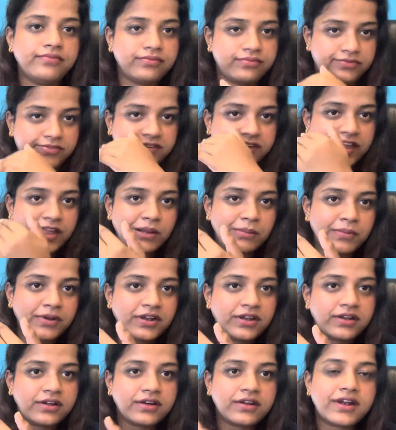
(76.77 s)
Skill
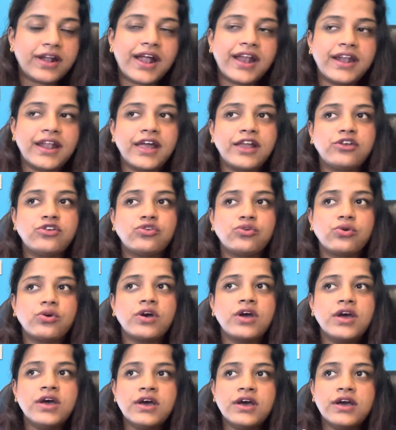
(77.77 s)
Builder and I took
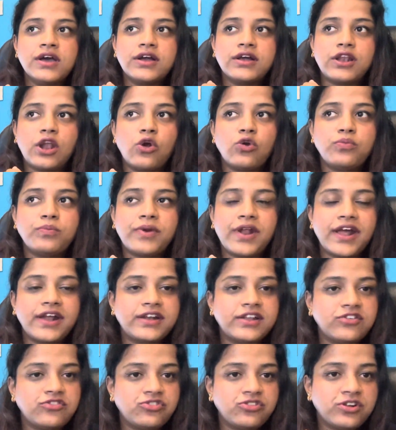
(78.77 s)
cloud
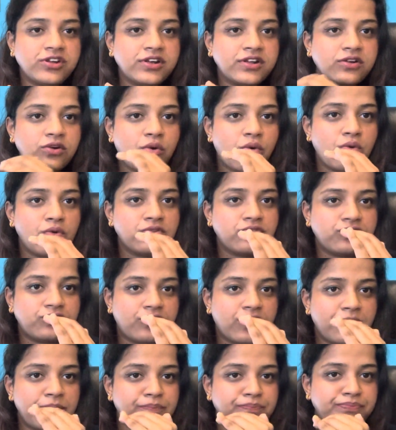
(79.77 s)
practitioner course
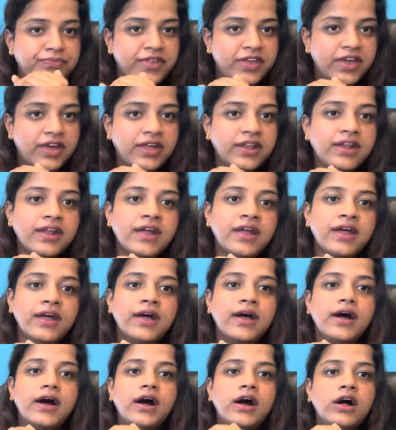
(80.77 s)
from there.
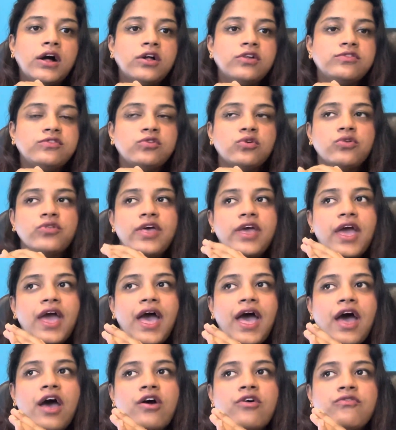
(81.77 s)
Uh, so they
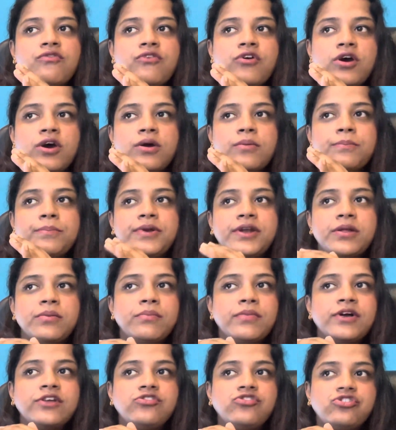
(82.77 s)
have pretty
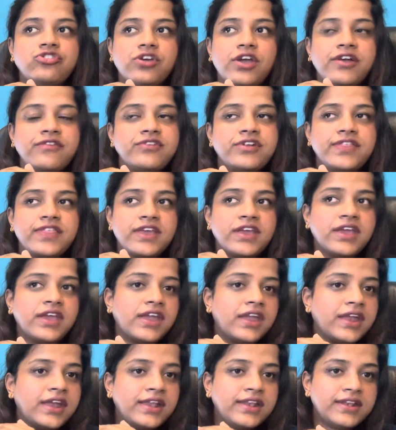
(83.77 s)
much everything
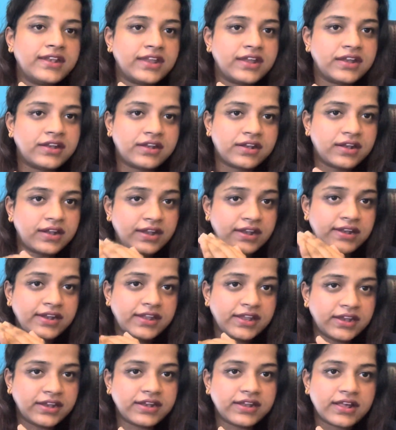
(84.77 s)
in, de in
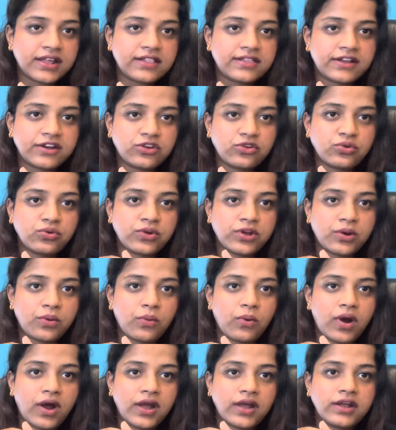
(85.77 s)
detail that you
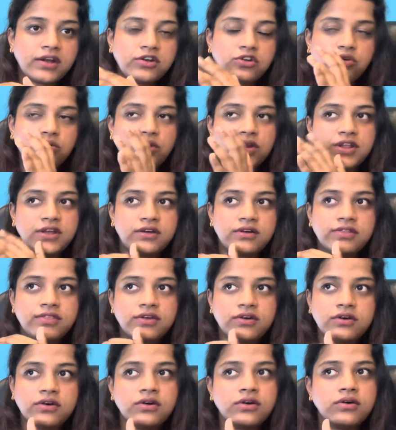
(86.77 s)
require to clear
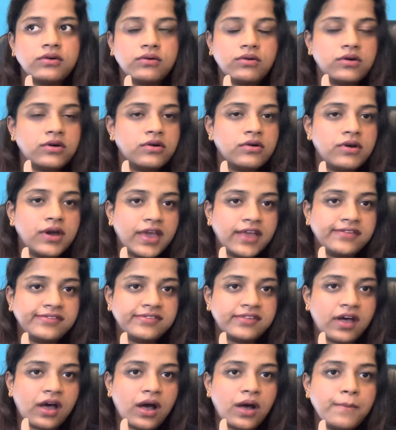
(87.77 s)
the uh,
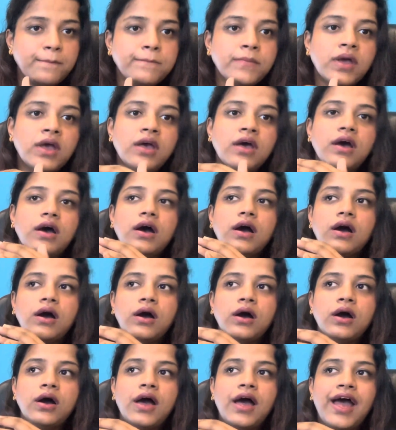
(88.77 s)
exam
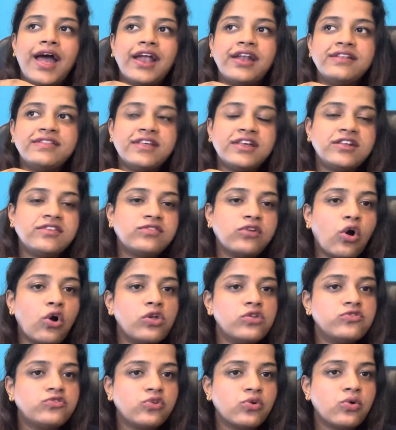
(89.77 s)
uh, and there is
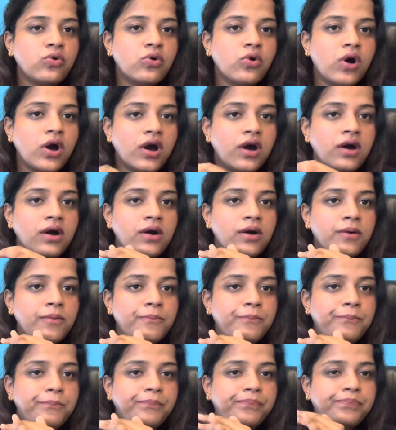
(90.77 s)
also
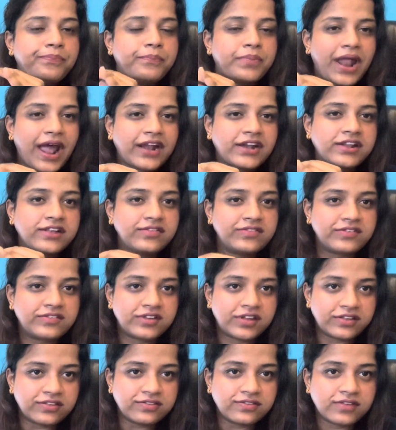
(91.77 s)
a practice
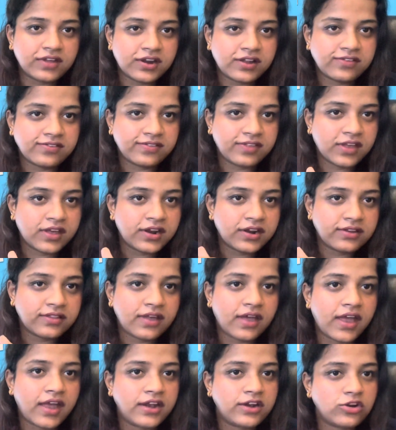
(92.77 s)
test that is there at
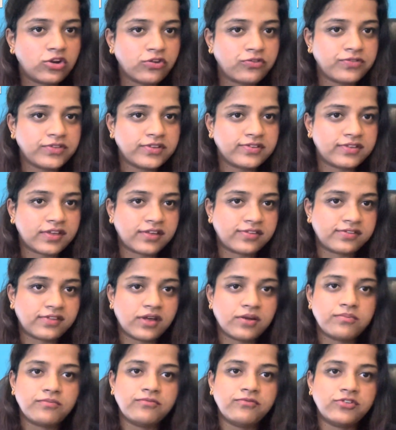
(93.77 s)
the end of this
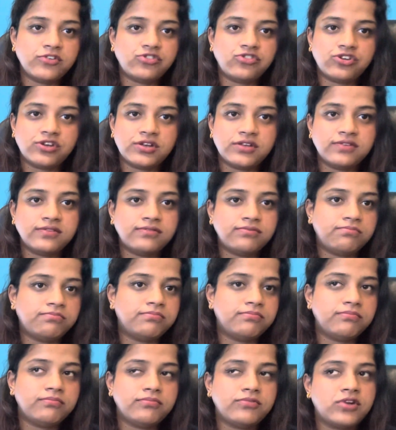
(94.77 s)
exam which is
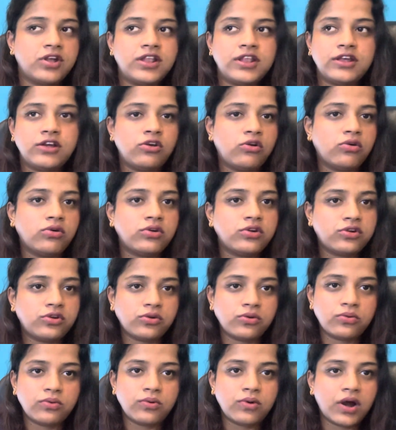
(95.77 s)
really good
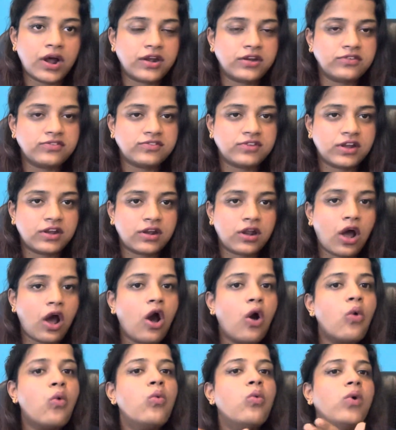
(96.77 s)
to understand
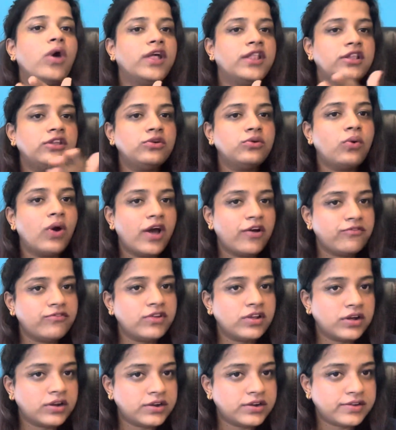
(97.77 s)
how well you have
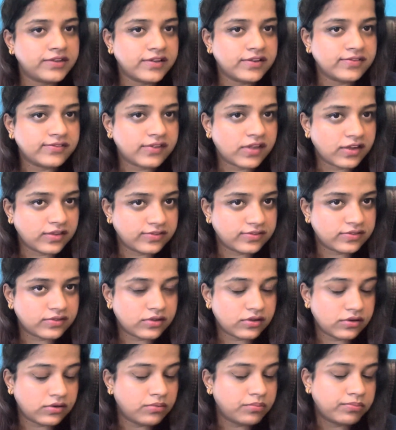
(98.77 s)
learned these
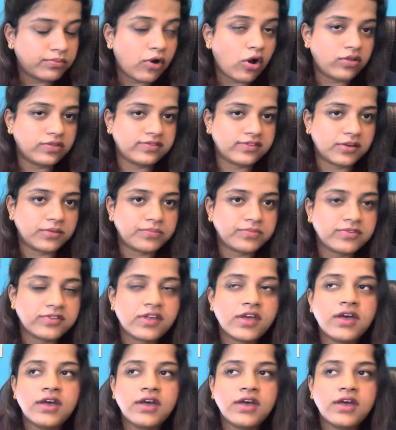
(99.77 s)
uh, concepts